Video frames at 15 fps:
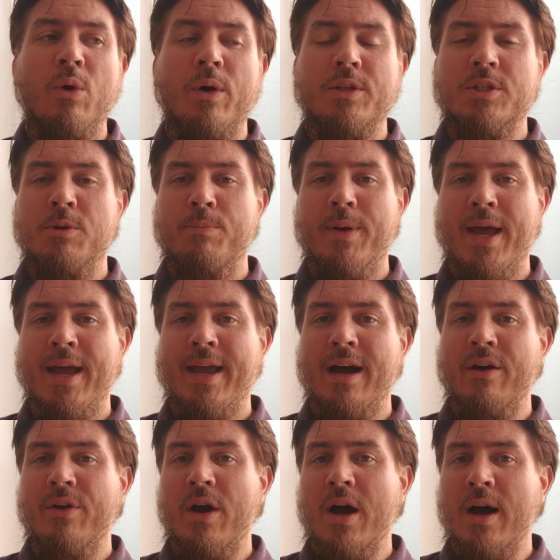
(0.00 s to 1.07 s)
going to pay
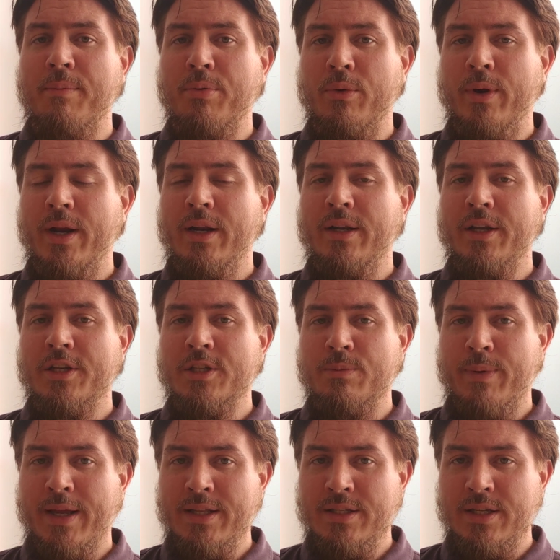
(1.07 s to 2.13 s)
out operating
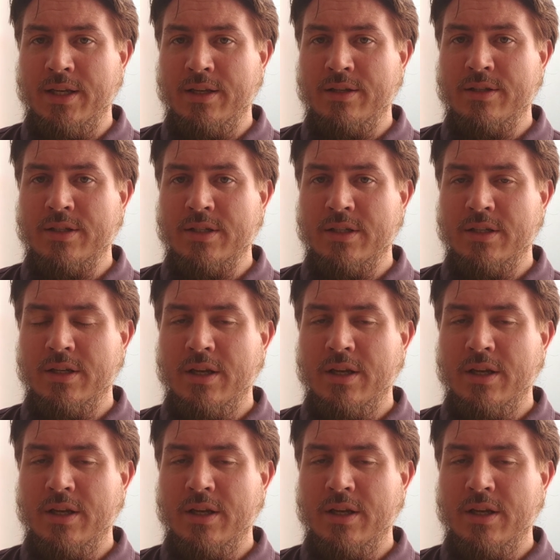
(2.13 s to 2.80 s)
expenses